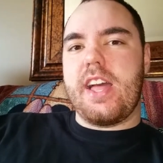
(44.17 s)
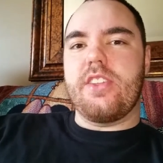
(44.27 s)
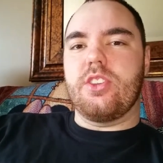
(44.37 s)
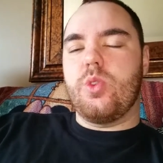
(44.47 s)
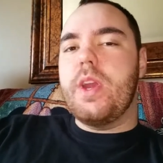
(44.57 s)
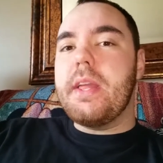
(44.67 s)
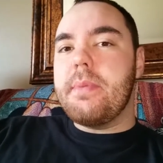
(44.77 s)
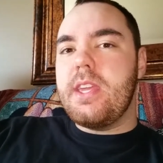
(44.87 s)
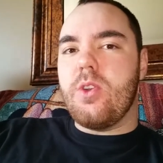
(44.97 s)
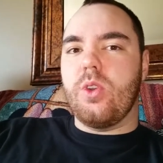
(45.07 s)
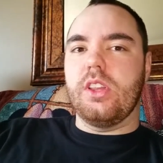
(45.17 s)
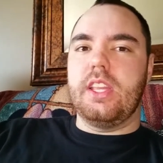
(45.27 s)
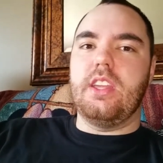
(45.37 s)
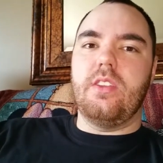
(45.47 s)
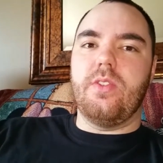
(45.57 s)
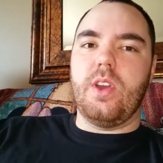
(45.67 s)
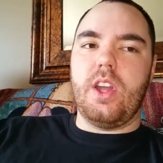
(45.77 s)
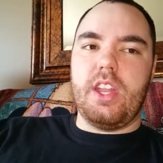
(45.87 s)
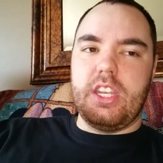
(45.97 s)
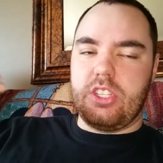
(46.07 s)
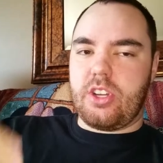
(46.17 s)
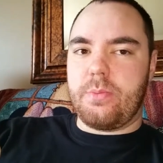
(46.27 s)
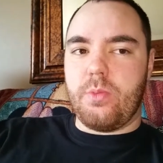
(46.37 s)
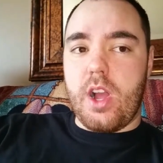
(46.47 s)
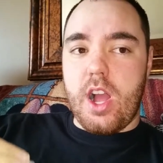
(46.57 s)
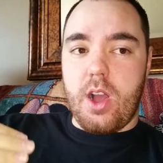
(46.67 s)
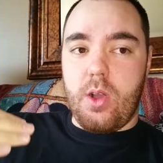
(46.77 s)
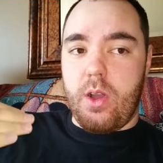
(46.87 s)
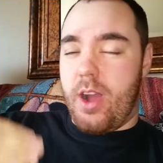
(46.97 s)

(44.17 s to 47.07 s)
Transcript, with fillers: either tweet at me or leave a, descript, uh,